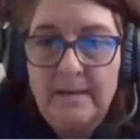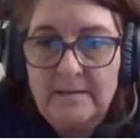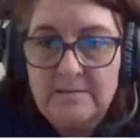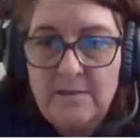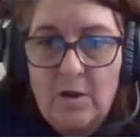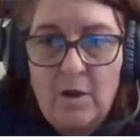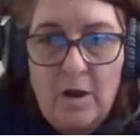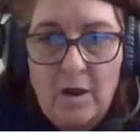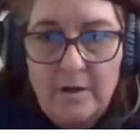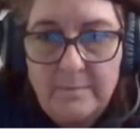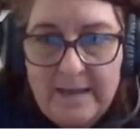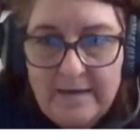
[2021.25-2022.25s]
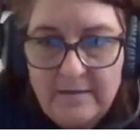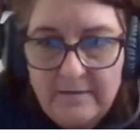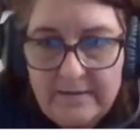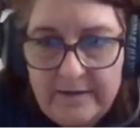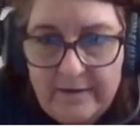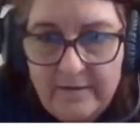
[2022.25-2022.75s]
It's
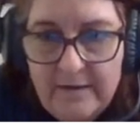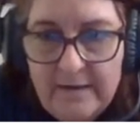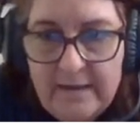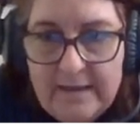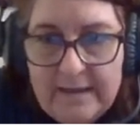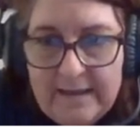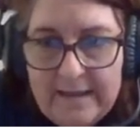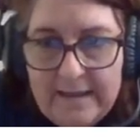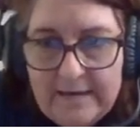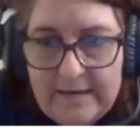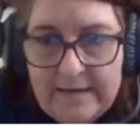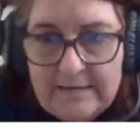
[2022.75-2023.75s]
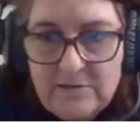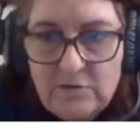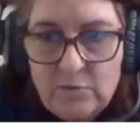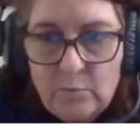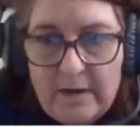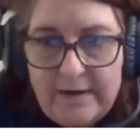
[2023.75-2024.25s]
automatically there. And
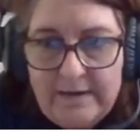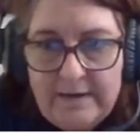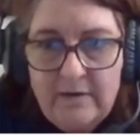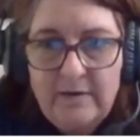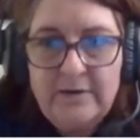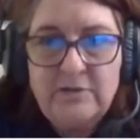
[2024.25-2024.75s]
it's right here.